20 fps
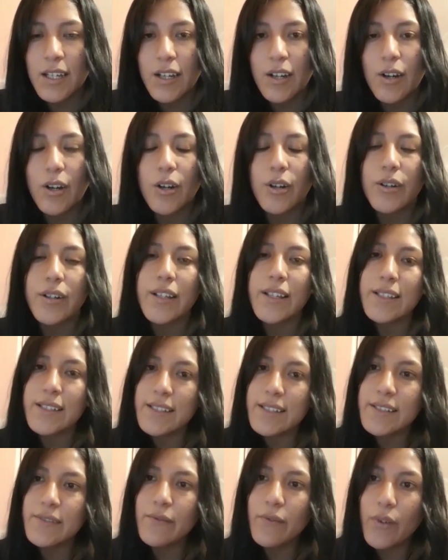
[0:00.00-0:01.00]
or it
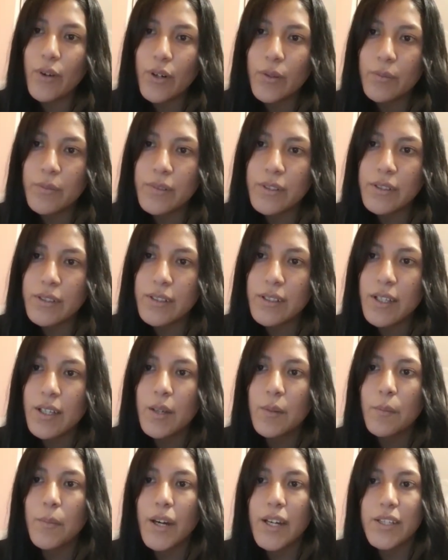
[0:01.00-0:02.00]
is formed
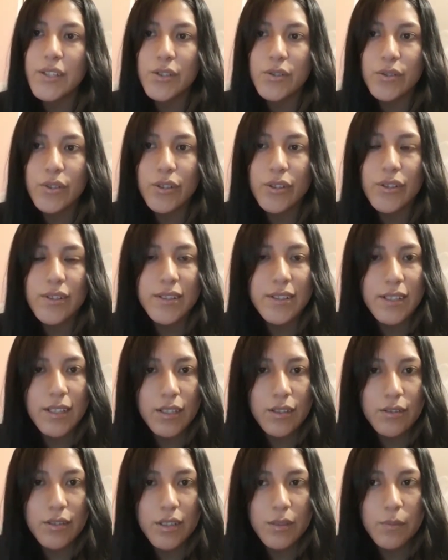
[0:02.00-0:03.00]
by 2
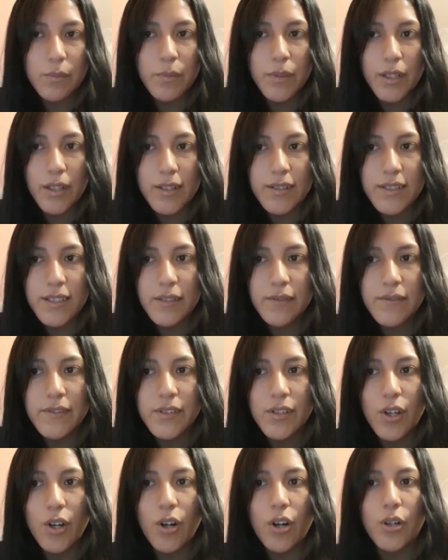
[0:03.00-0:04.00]
consecutive plosives
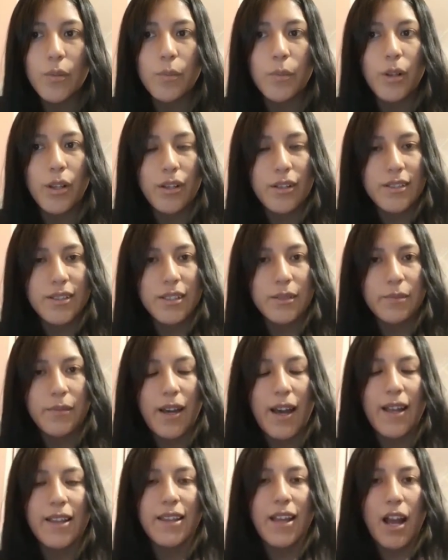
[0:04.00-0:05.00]
or plosive
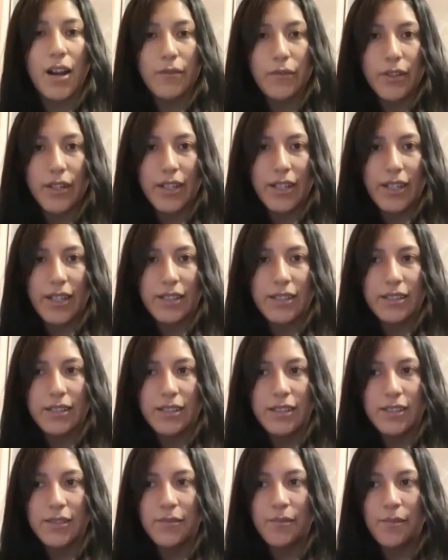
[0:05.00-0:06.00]
and affricate.
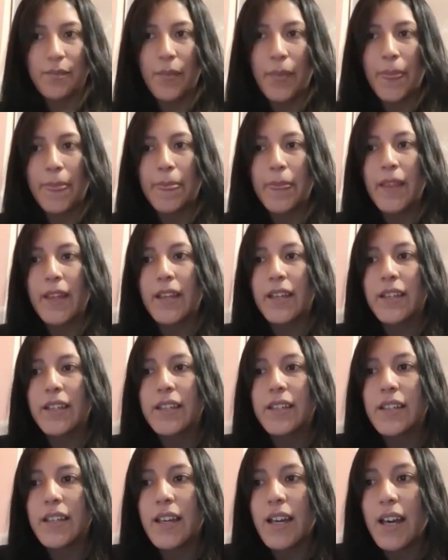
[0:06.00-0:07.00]

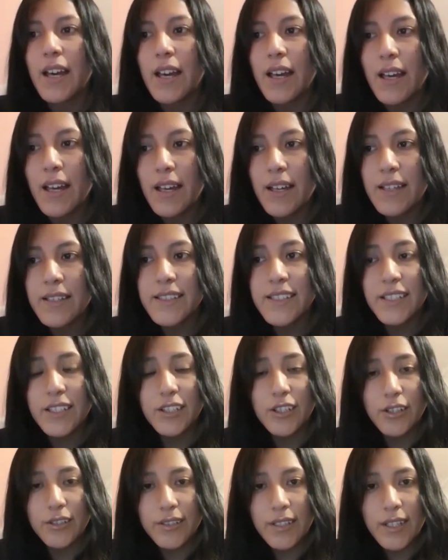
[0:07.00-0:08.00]
And the
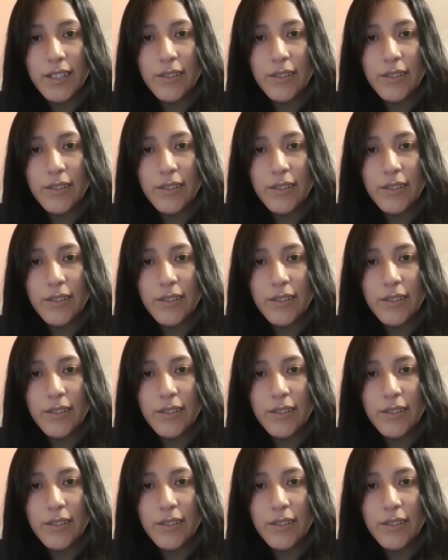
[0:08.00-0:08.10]
glottal